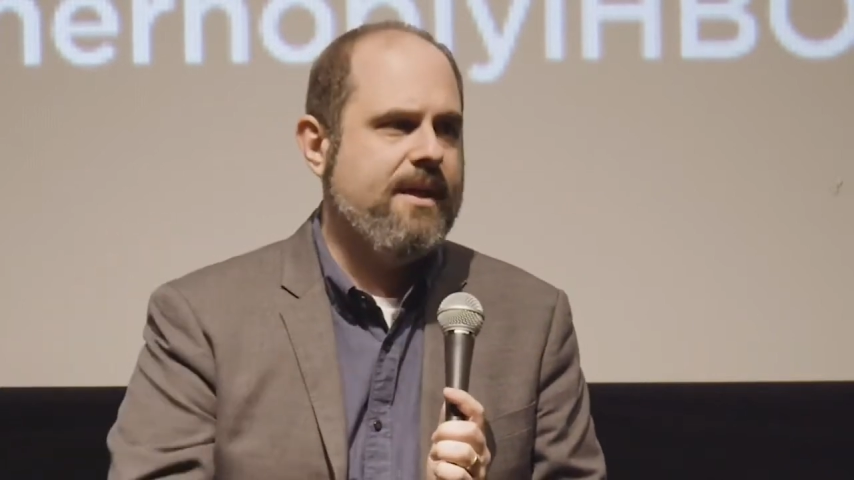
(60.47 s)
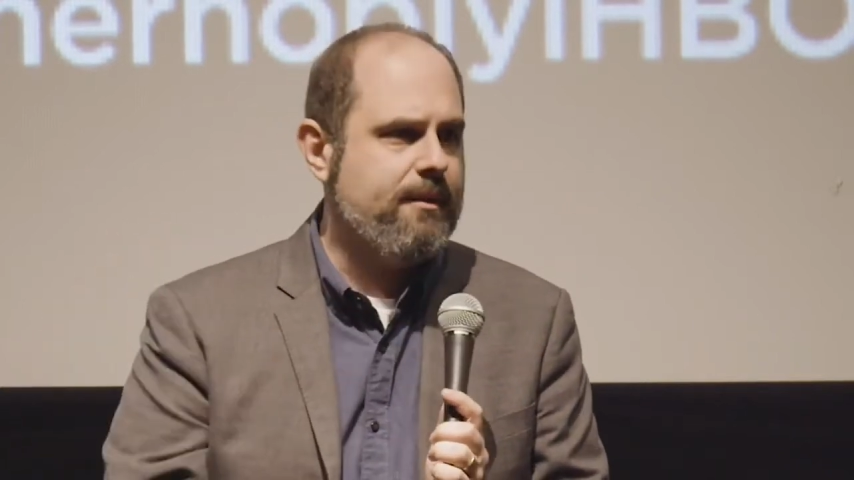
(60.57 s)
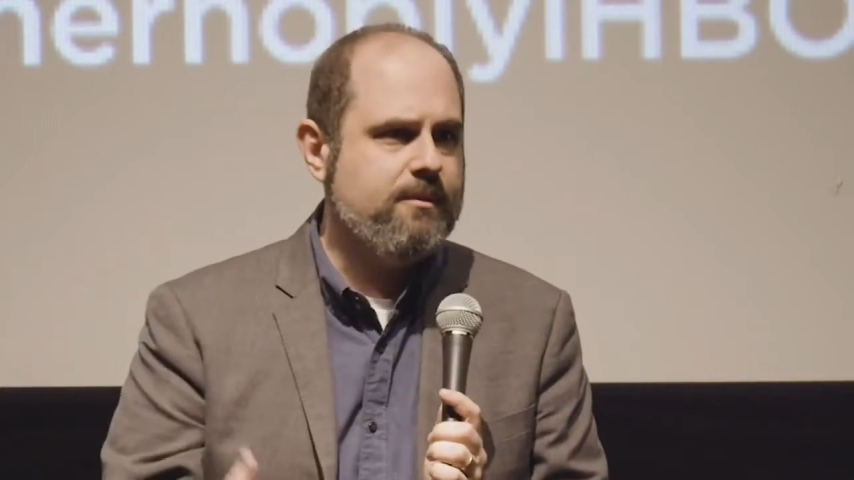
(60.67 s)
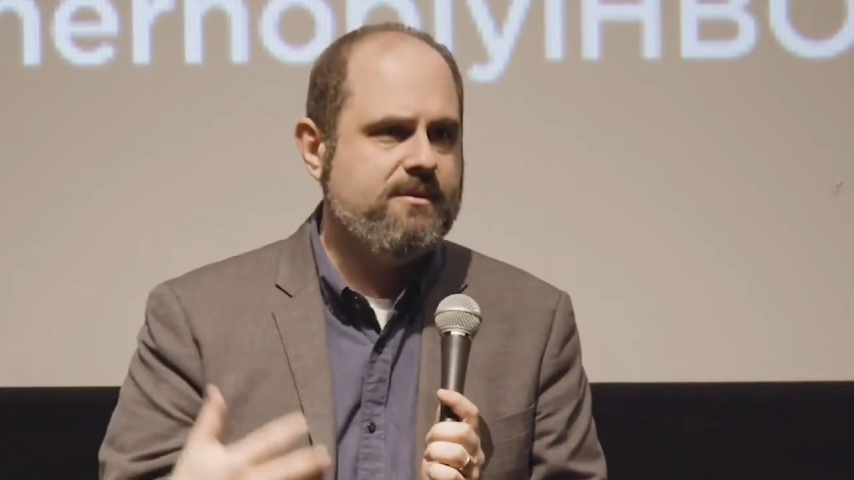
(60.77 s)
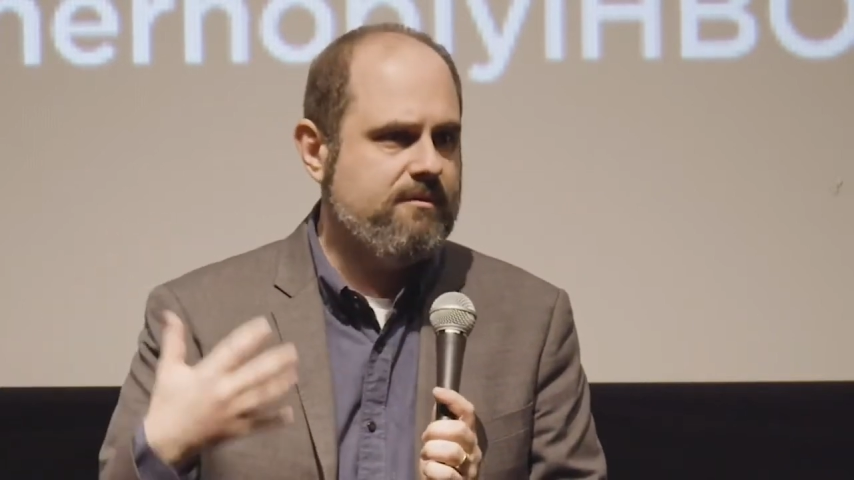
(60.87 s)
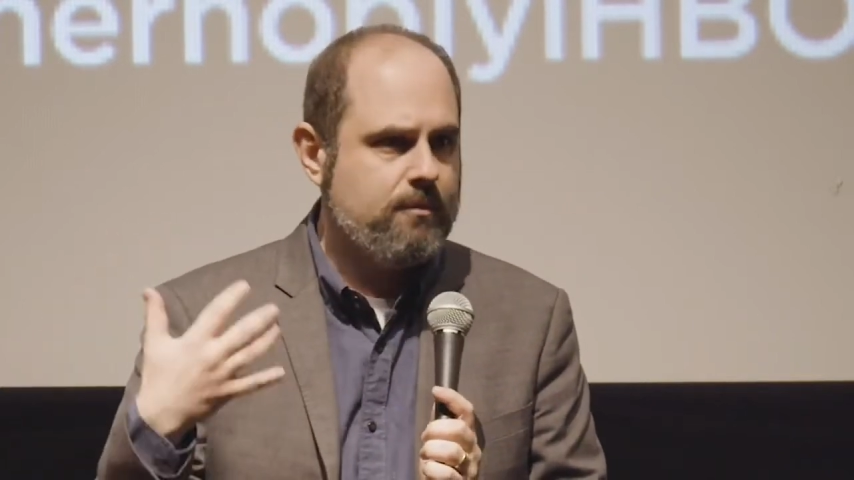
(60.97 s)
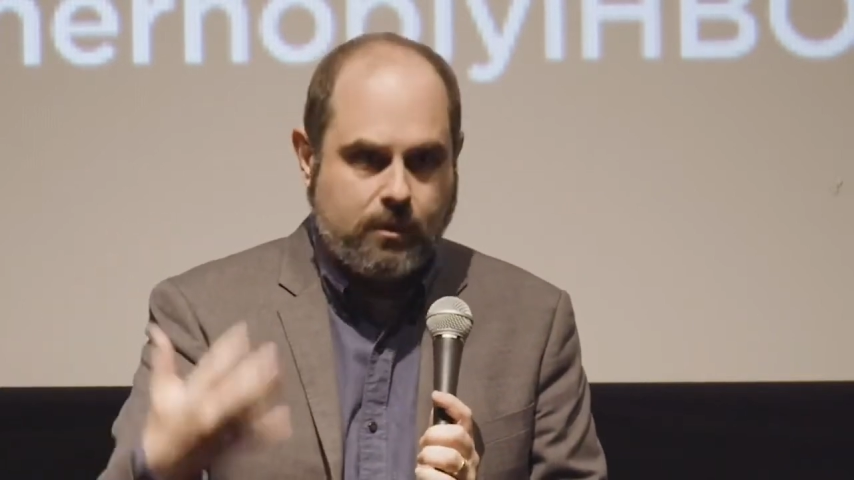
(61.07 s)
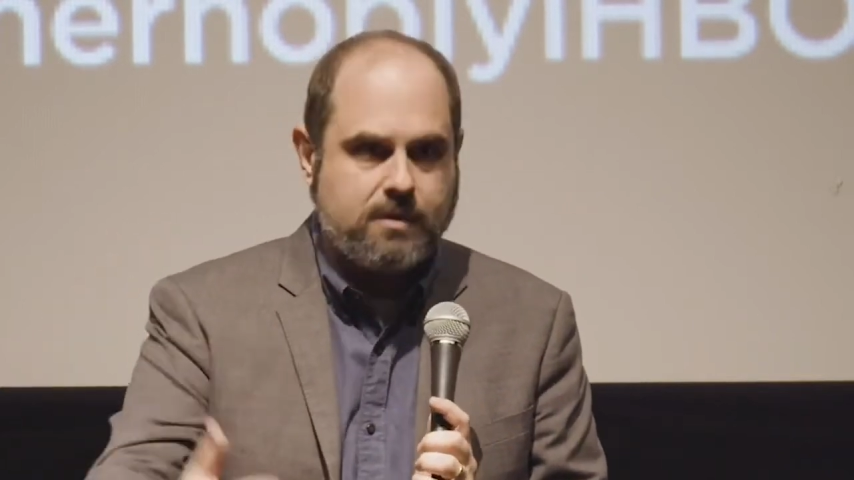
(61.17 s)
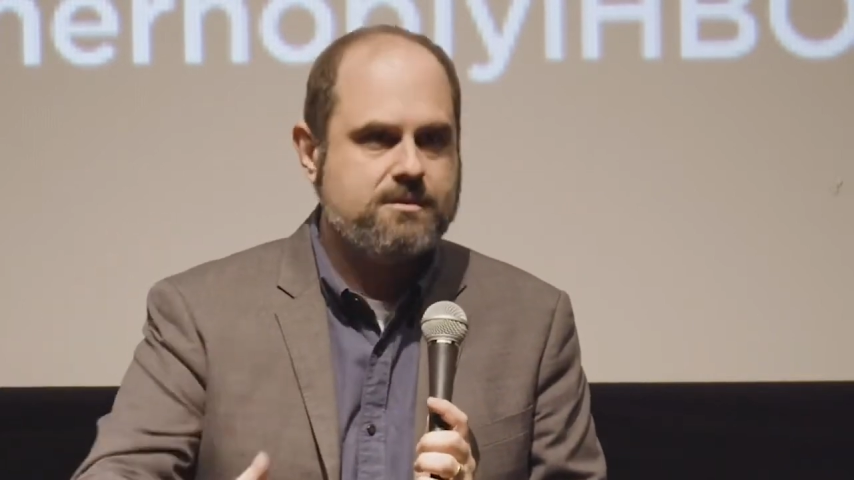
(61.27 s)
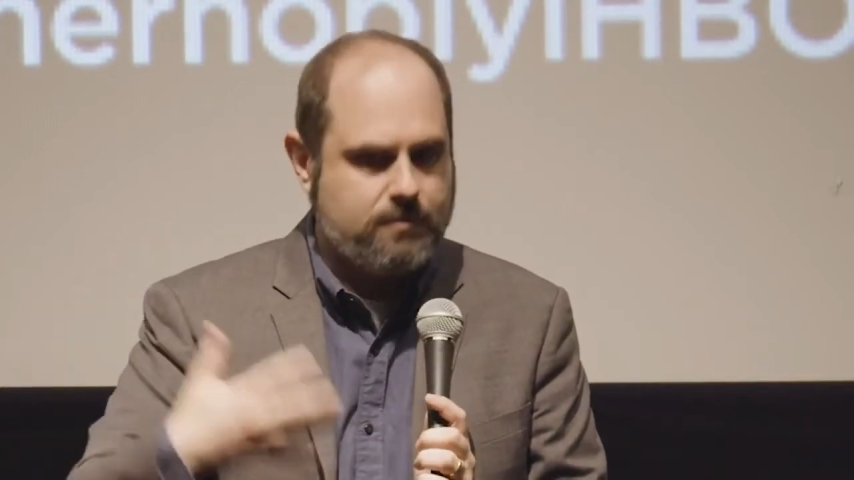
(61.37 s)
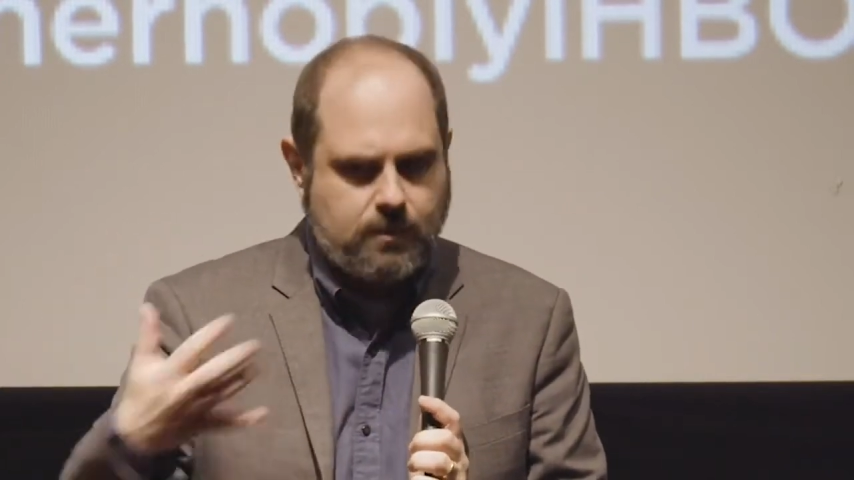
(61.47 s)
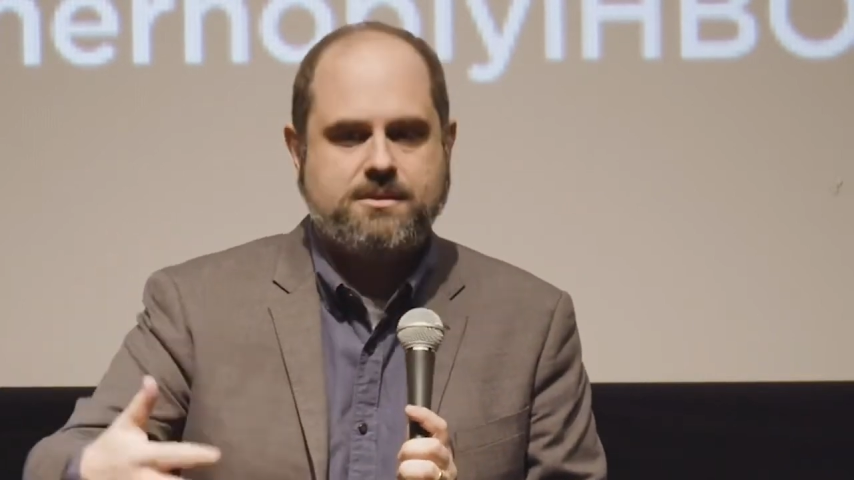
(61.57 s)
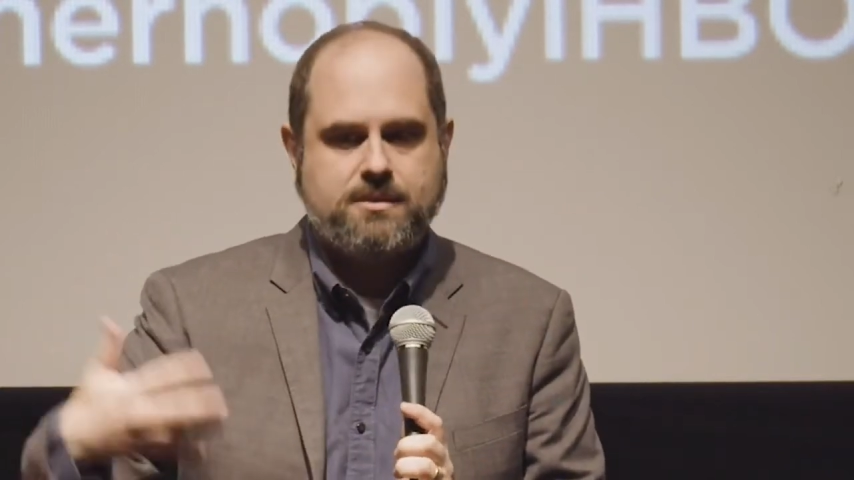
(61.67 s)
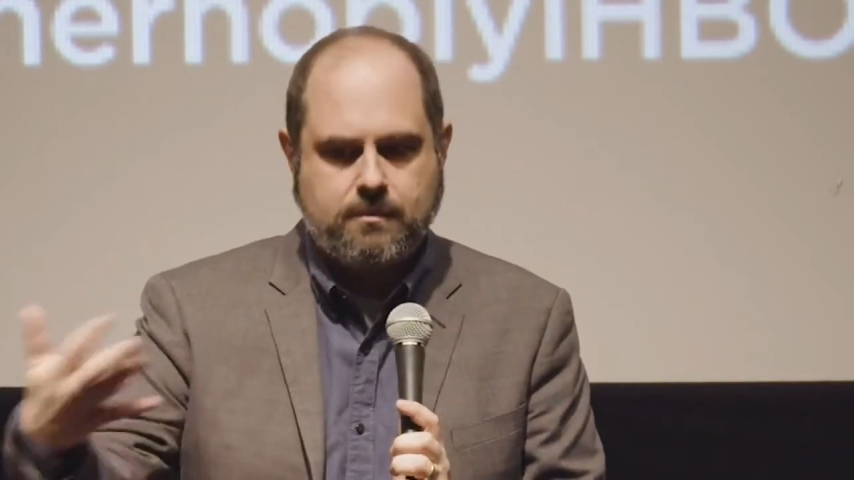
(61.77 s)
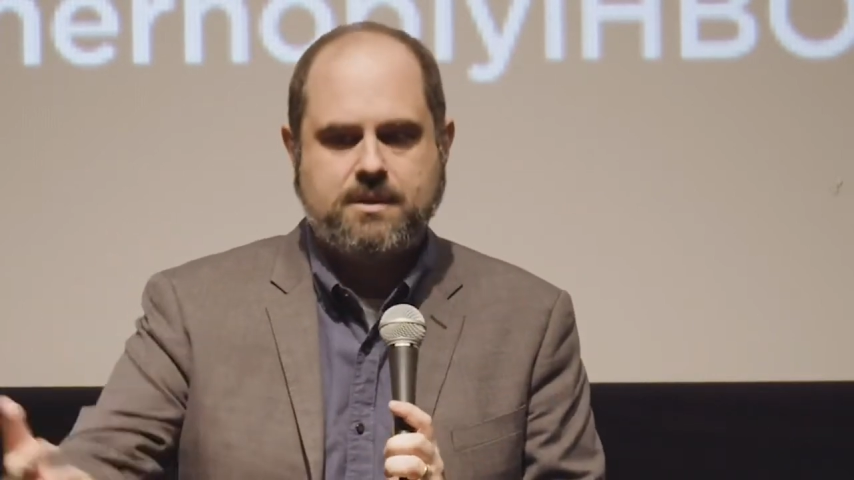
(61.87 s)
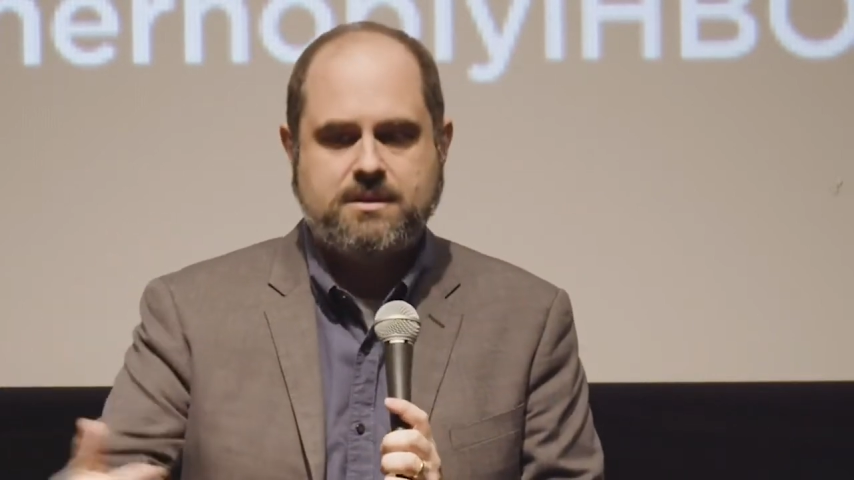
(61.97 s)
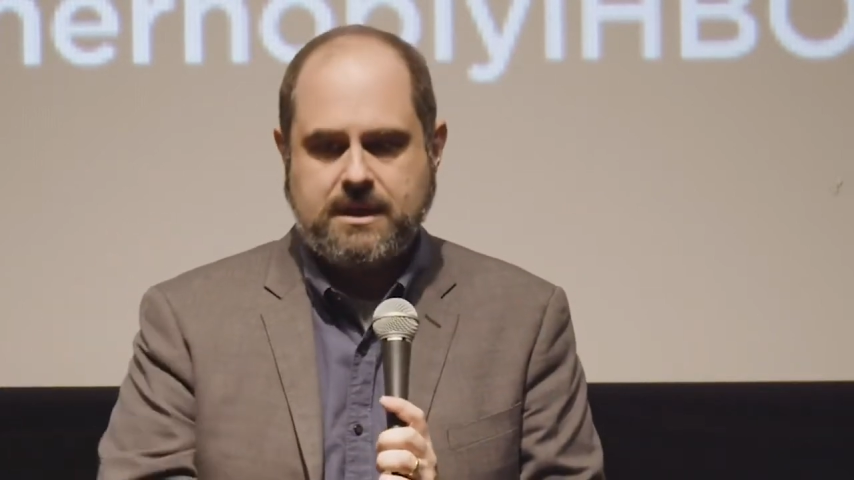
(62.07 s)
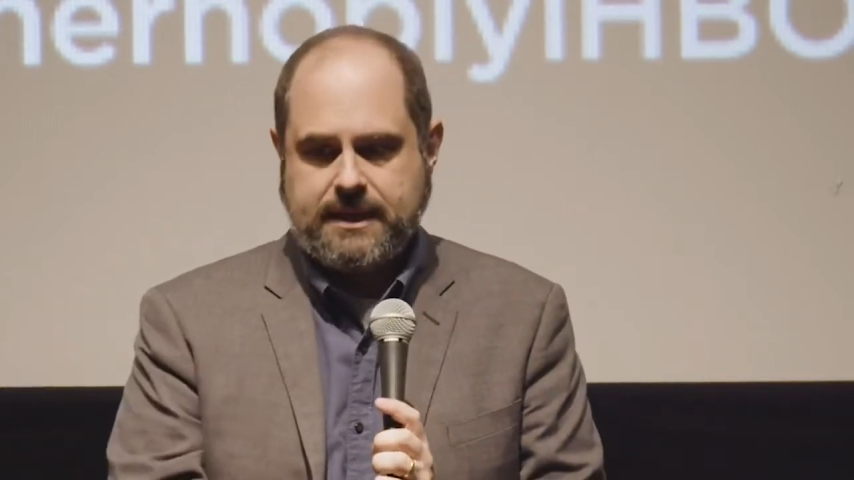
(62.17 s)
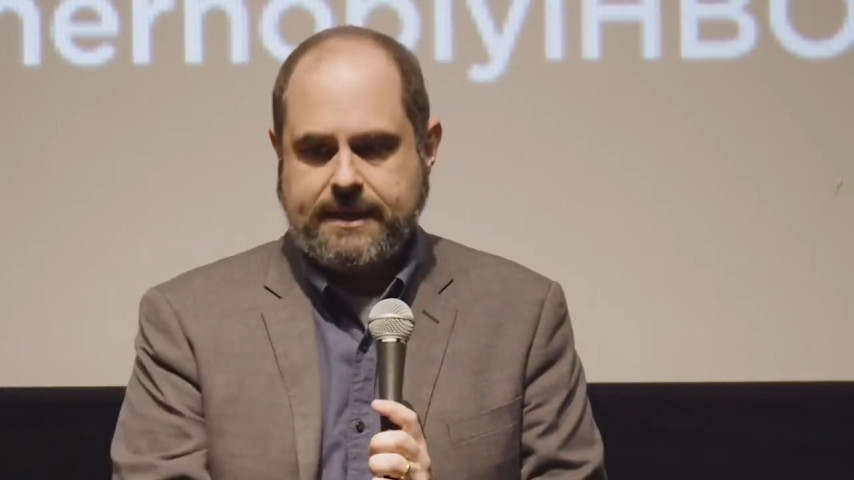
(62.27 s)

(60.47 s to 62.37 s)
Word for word: that that was even worse and worse and worse.